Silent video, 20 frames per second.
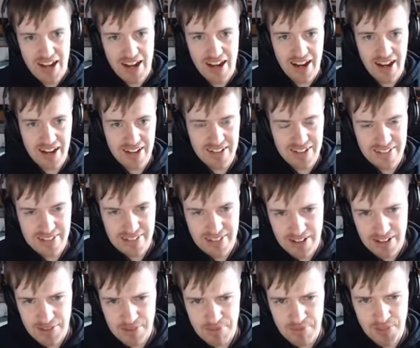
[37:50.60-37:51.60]
And
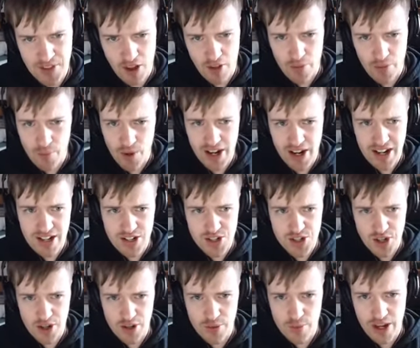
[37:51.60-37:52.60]
um, on the right hand
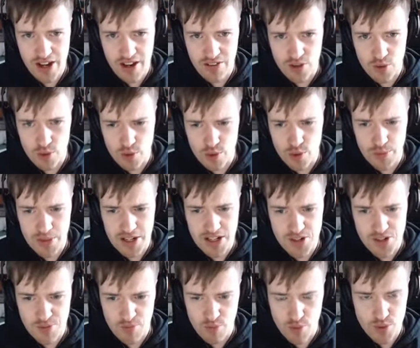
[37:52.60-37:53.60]
side, we have
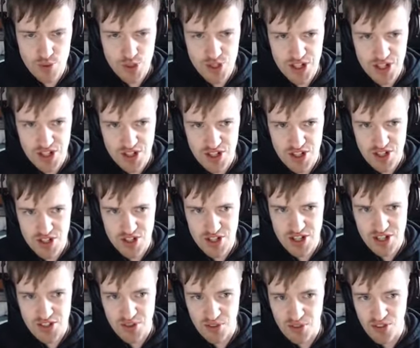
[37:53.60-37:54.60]
rupees and Route
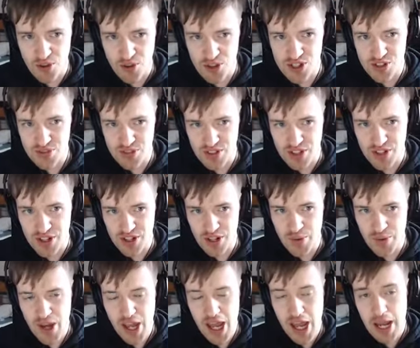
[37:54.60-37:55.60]
666. Unfortunately,
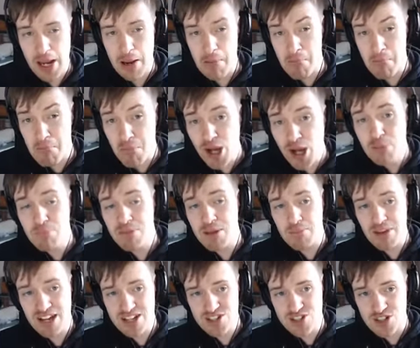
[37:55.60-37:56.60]
though, it might be
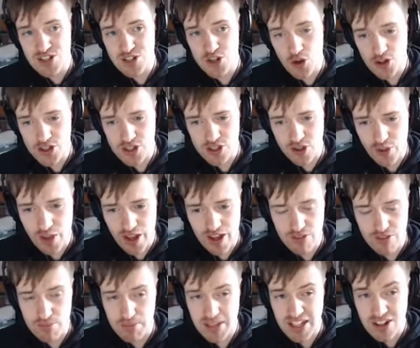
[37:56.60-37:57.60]
best to dodge the
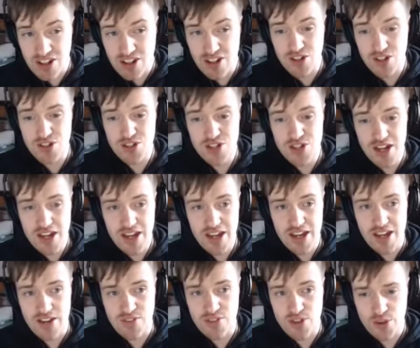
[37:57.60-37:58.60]
left because
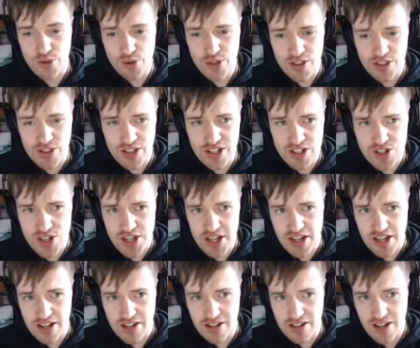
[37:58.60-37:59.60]
if you look at this
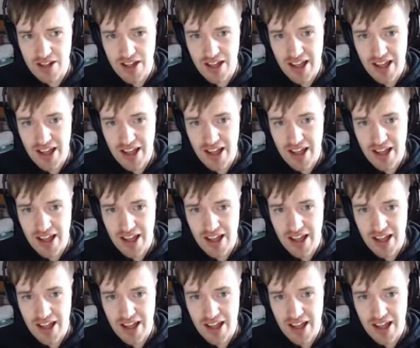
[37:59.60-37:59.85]
here,